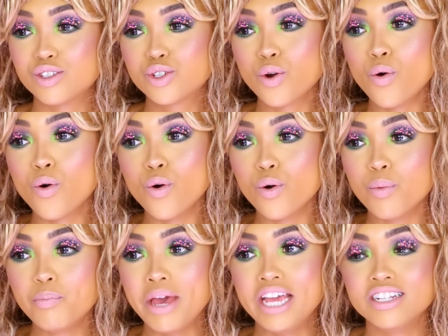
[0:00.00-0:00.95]

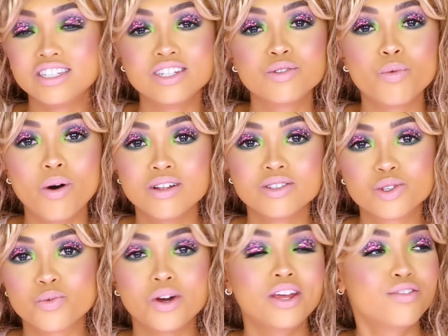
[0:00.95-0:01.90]
toe painted
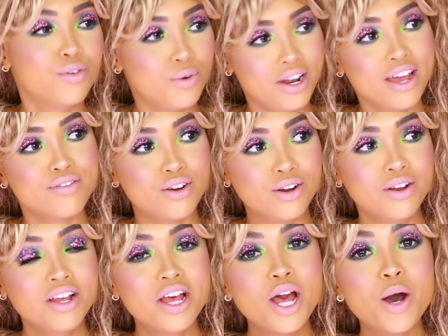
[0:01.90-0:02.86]
ones, whatever.